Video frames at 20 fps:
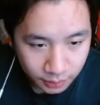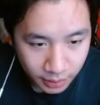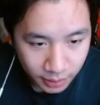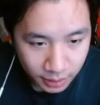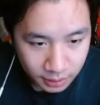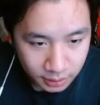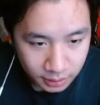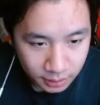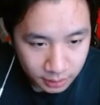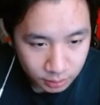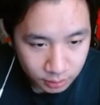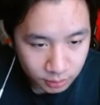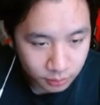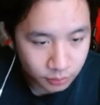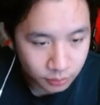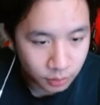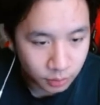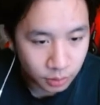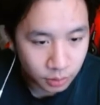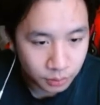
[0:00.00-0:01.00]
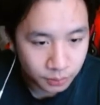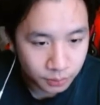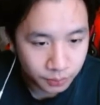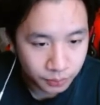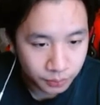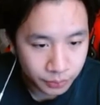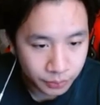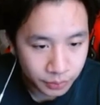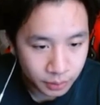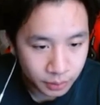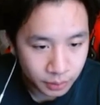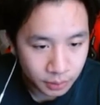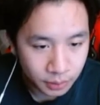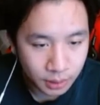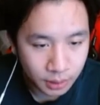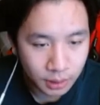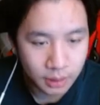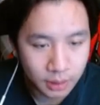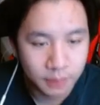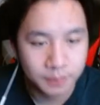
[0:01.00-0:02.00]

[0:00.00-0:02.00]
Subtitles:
x is equal to 4. Okay.